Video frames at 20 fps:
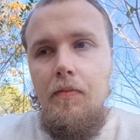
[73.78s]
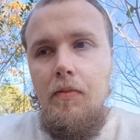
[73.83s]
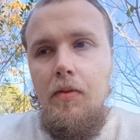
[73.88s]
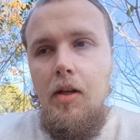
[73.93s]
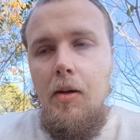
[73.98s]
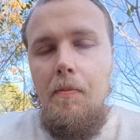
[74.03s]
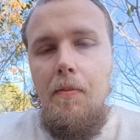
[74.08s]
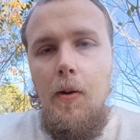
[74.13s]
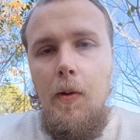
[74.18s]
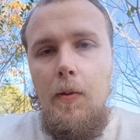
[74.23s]

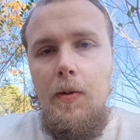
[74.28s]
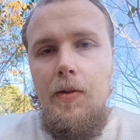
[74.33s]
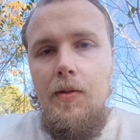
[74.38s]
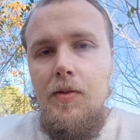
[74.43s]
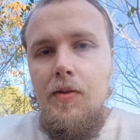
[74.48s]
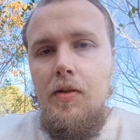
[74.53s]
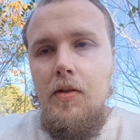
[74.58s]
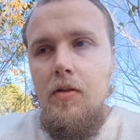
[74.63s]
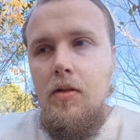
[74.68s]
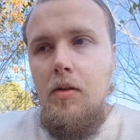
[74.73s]

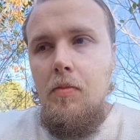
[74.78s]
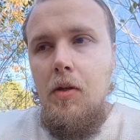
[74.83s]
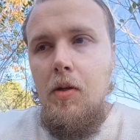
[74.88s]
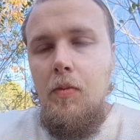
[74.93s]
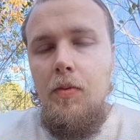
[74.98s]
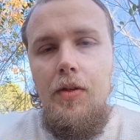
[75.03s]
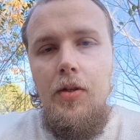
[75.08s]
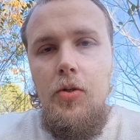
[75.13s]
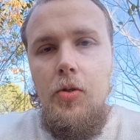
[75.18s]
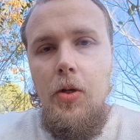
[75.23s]
components commute
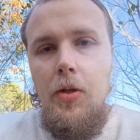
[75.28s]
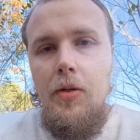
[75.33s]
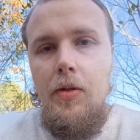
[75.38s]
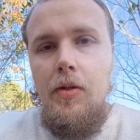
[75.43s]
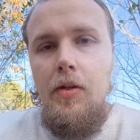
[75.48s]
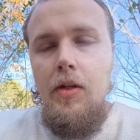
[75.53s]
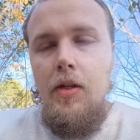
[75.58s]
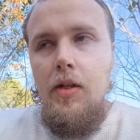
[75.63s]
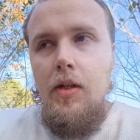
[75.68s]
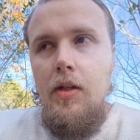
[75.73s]
with each other.
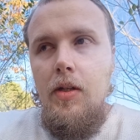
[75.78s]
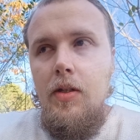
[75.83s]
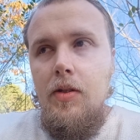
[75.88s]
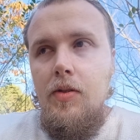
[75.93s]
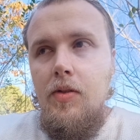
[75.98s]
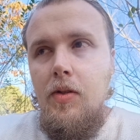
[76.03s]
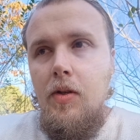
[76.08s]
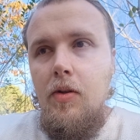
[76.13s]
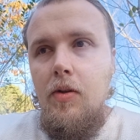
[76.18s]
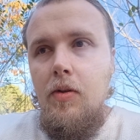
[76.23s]

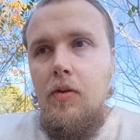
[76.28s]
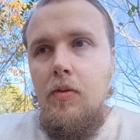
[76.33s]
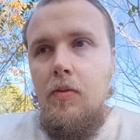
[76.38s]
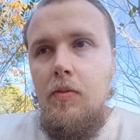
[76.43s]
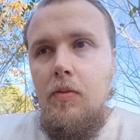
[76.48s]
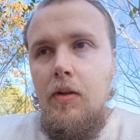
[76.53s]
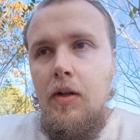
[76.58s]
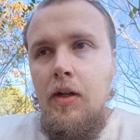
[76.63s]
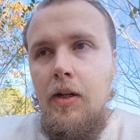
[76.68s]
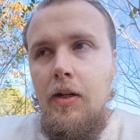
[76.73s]

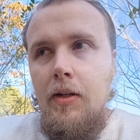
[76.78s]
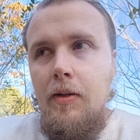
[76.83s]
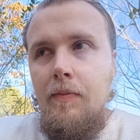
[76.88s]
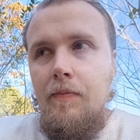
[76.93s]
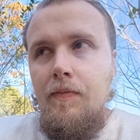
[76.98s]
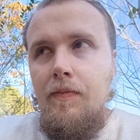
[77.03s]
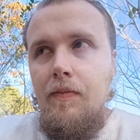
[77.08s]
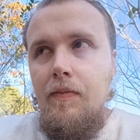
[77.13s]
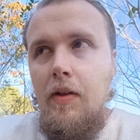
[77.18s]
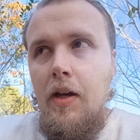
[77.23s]
So
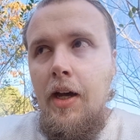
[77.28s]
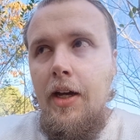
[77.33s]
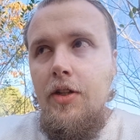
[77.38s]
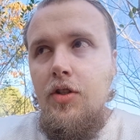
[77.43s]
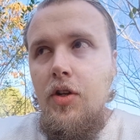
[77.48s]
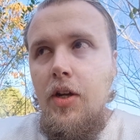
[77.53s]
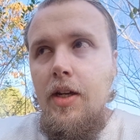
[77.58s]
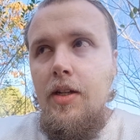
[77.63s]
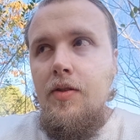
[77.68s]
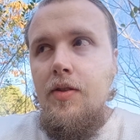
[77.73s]

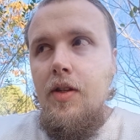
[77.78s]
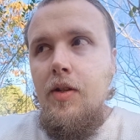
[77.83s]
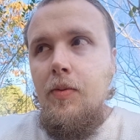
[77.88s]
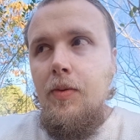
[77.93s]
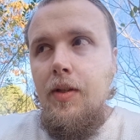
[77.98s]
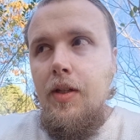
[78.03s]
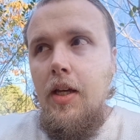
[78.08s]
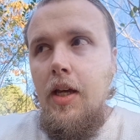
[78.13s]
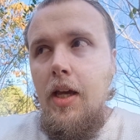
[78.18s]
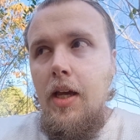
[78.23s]
ij is
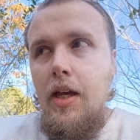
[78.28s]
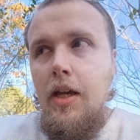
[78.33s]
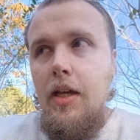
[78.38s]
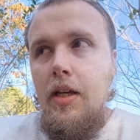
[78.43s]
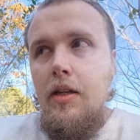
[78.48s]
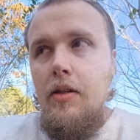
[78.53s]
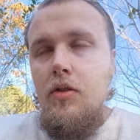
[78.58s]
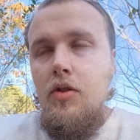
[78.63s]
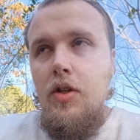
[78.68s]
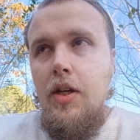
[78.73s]
equal to
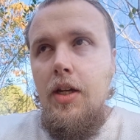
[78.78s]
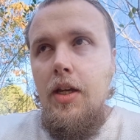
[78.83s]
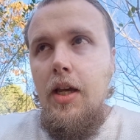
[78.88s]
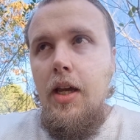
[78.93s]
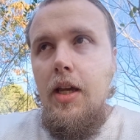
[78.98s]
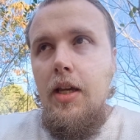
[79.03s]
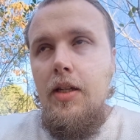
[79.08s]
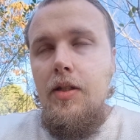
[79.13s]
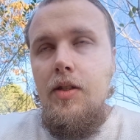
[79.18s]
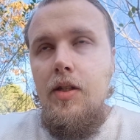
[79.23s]
k,
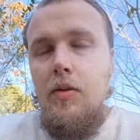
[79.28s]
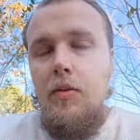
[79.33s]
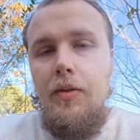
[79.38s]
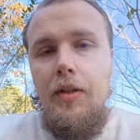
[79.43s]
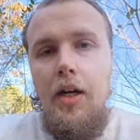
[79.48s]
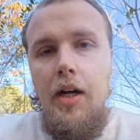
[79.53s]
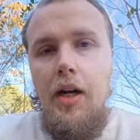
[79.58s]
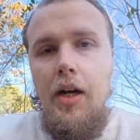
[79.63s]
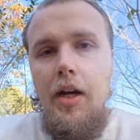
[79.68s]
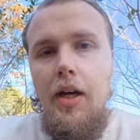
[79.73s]
jk is equal to
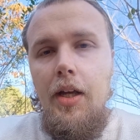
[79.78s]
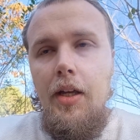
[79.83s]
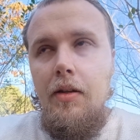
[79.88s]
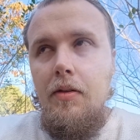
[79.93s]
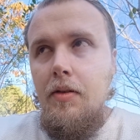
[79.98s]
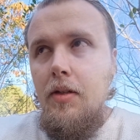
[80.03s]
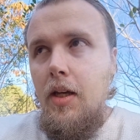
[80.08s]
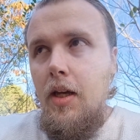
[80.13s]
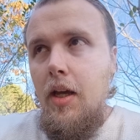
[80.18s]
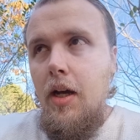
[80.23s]
I,
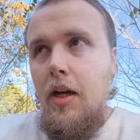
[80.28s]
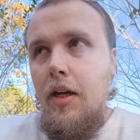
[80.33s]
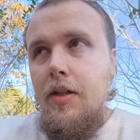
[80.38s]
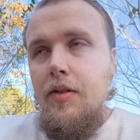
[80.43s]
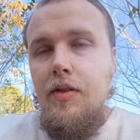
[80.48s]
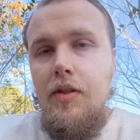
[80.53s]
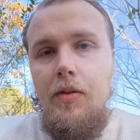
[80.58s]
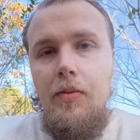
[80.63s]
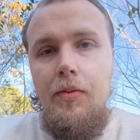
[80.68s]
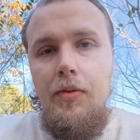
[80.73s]
ki
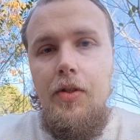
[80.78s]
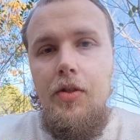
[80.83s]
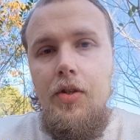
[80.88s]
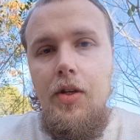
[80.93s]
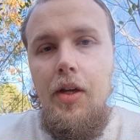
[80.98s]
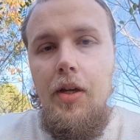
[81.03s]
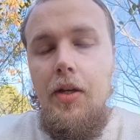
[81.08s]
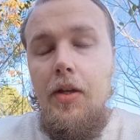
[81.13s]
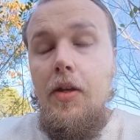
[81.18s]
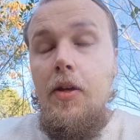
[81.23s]
is equal to
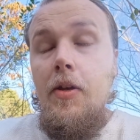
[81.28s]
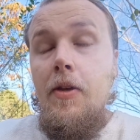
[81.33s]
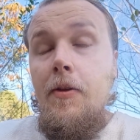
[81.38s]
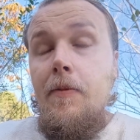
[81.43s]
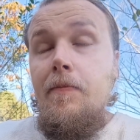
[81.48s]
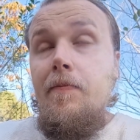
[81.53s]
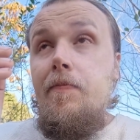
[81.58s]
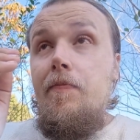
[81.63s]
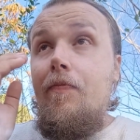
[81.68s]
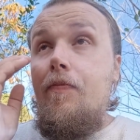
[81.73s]
j.
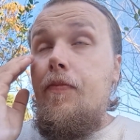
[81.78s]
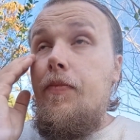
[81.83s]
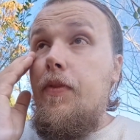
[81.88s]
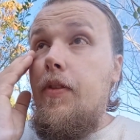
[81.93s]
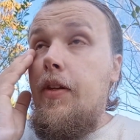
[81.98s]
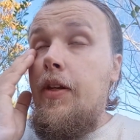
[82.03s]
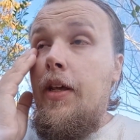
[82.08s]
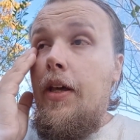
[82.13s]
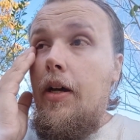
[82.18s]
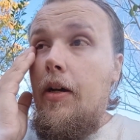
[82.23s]

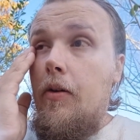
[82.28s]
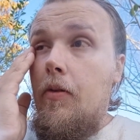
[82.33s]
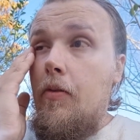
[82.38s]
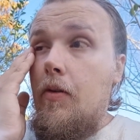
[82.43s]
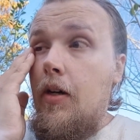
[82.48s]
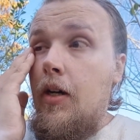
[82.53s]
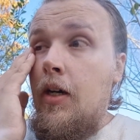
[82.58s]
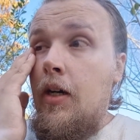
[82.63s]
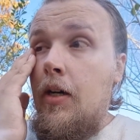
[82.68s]
Now,